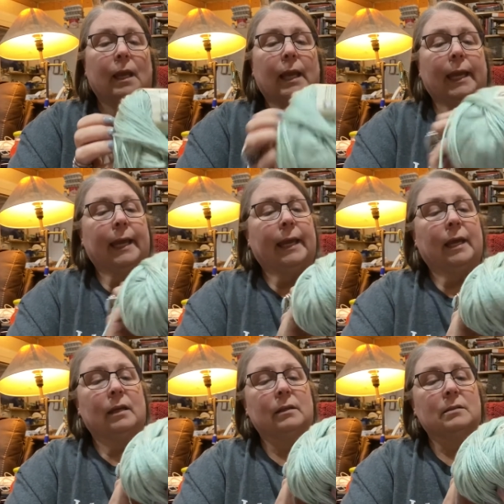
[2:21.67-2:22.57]

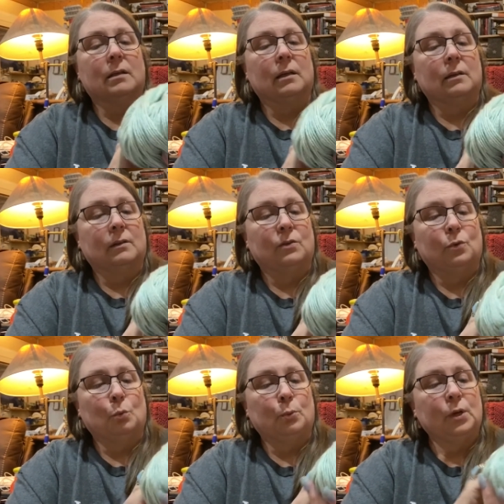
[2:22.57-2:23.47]
and it's a
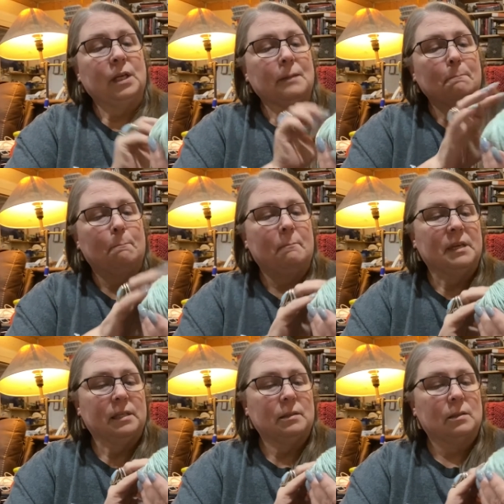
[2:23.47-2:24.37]
pretty
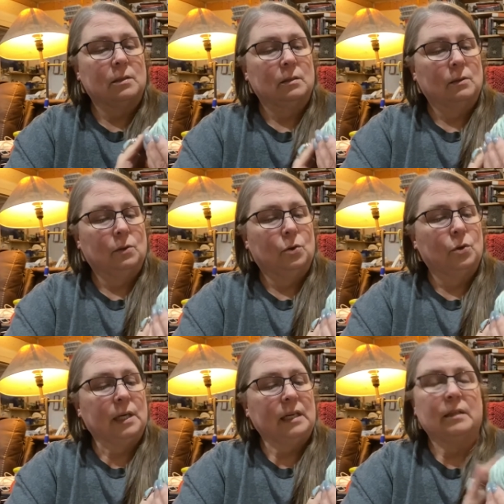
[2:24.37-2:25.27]
mint
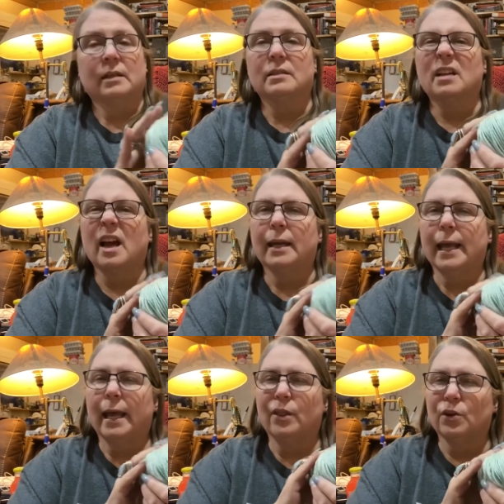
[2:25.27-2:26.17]
green that's kind of
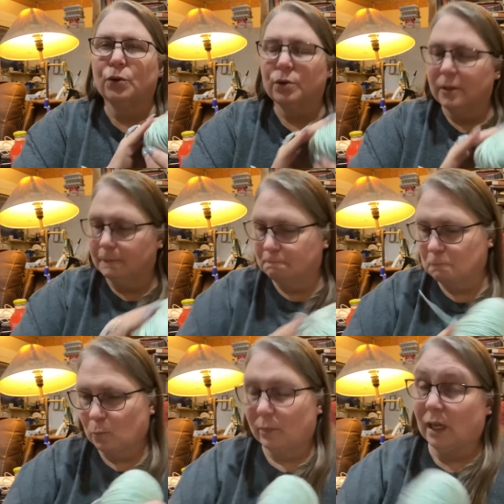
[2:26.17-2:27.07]
heathered.
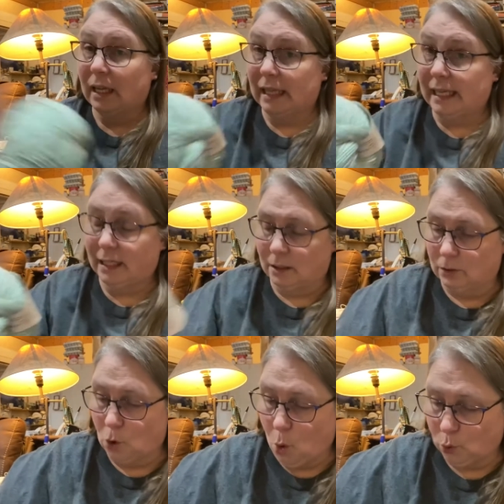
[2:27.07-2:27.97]
I like it a
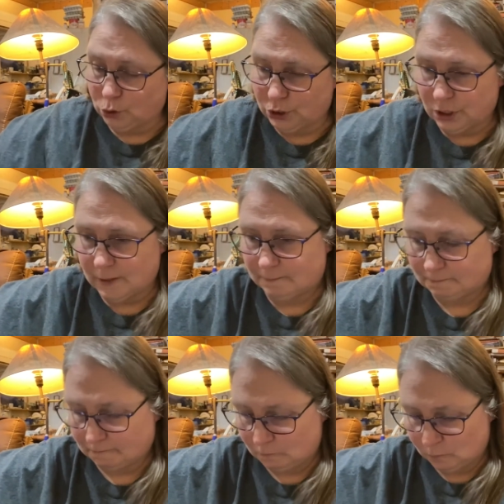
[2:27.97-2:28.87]
lot.
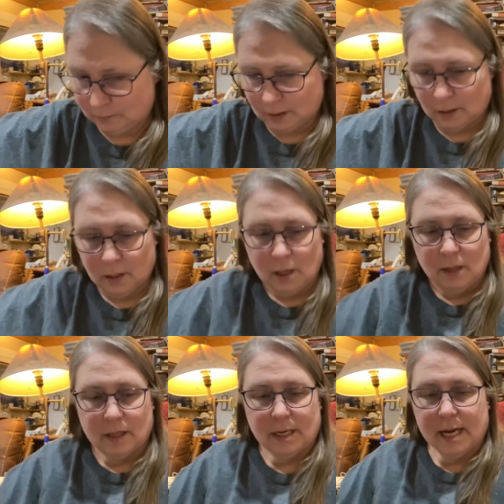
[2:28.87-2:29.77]

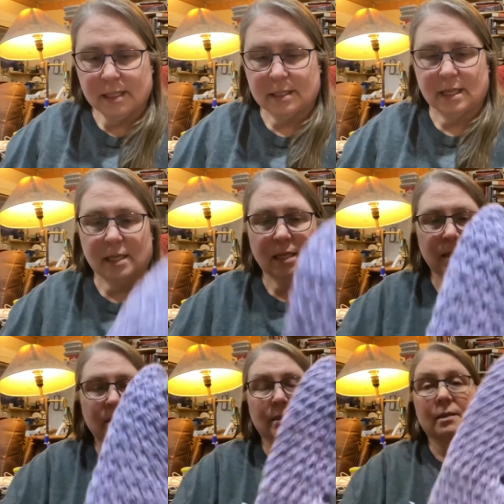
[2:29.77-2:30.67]
The next thing
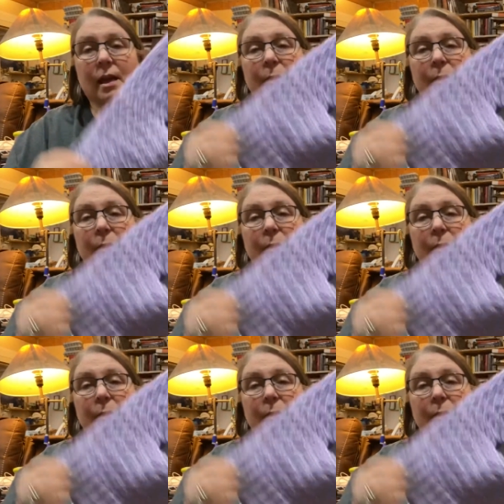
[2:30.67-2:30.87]
is I